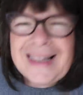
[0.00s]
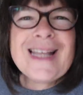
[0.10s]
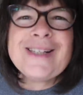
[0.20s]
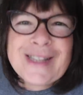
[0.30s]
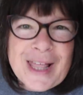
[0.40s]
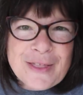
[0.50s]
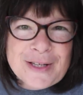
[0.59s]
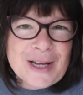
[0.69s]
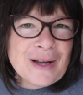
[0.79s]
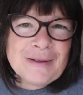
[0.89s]
Let's set the
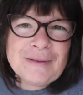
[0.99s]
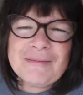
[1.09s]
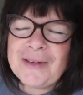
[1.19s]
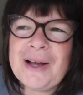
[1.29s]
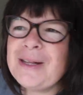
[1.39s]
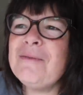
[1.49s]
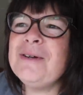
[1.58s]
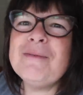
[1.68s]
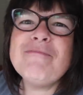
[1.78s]
tone. I don't want